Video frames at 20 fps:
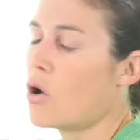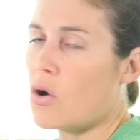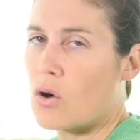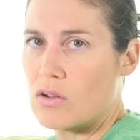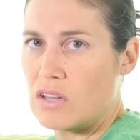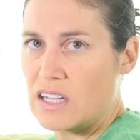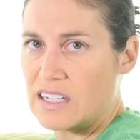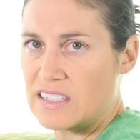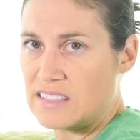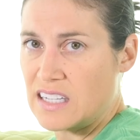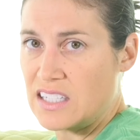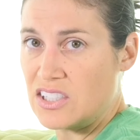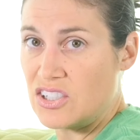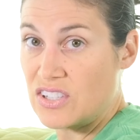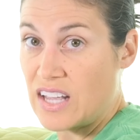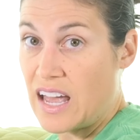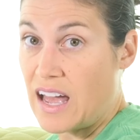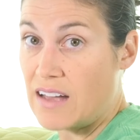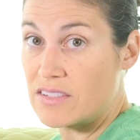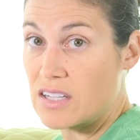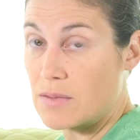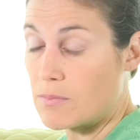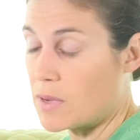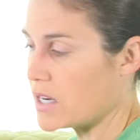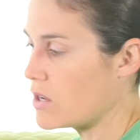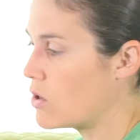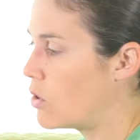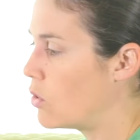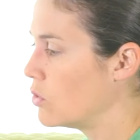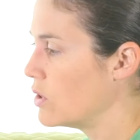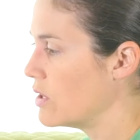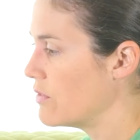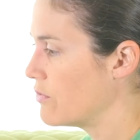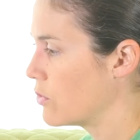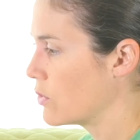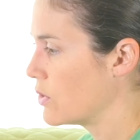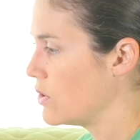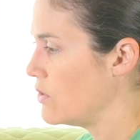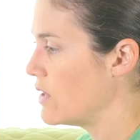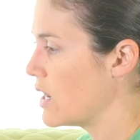or like I said just have somebody hold it
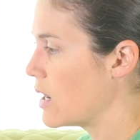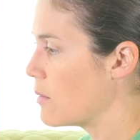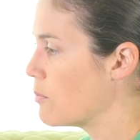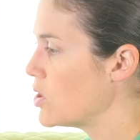for you there.